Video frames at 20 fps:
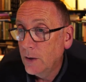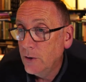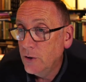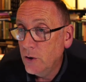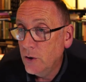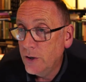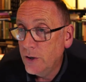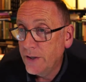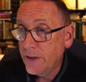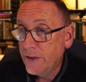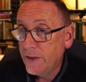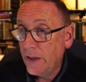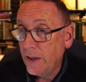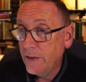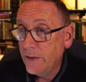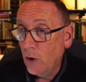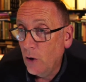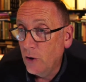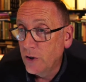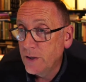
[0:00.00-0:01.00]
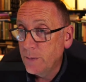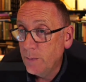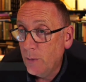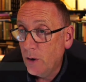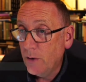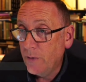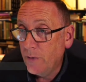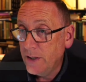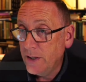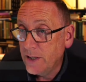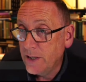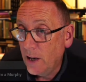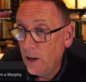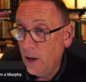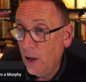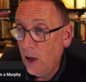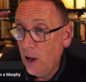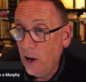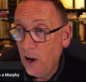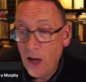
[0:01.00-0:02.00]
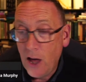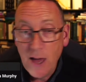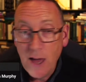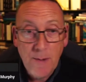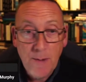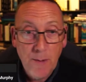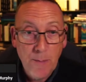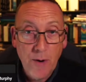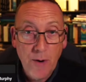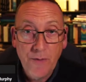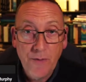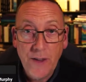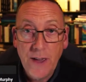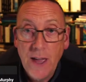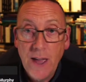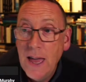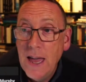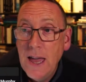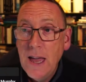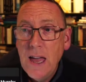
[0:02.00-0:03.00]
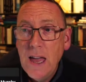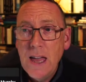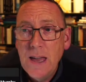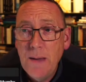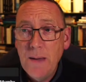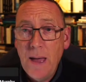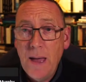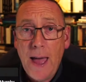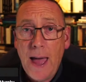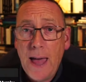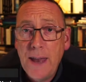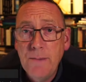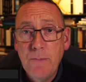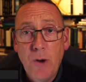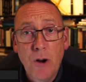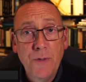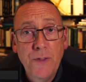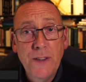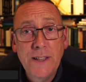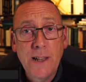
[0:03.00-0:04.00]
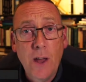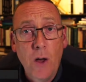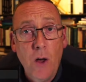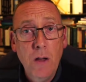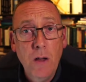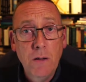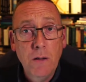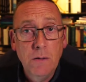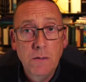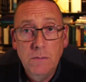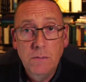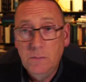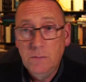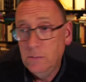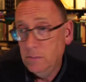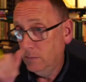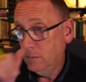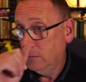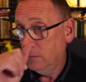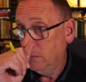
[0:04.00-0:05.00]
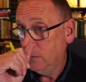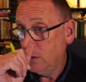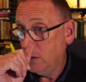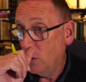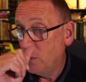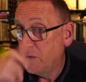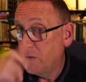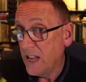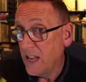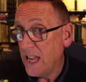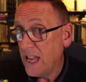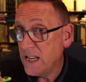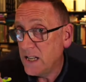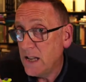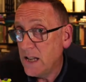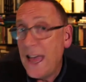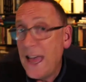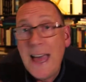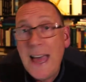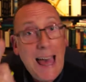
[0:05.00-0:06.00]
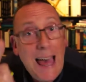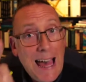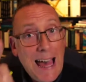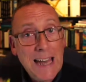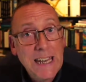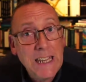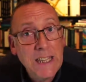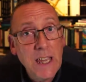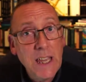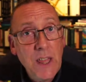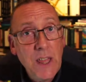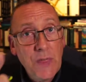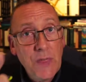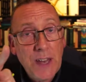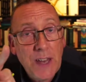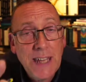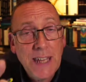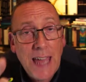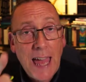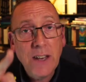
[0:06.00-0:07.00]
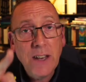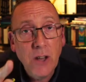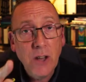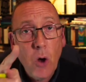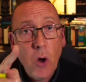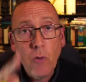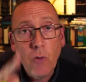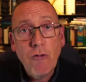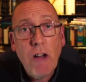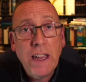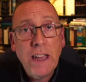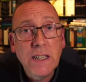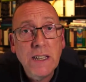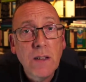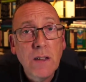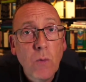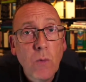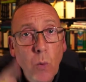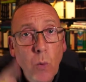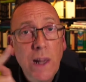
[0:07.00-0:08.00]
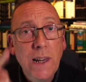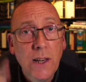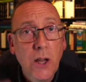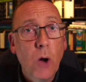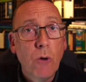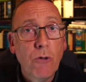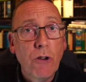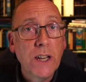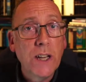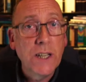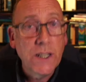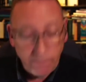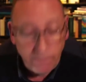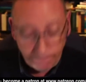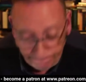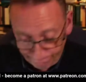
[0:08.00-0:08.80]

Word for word: Judith says, Us Murphy's lol. I'm a Murphy. Uh, and Murphy's Law, don't forget, anything that can go right will go right.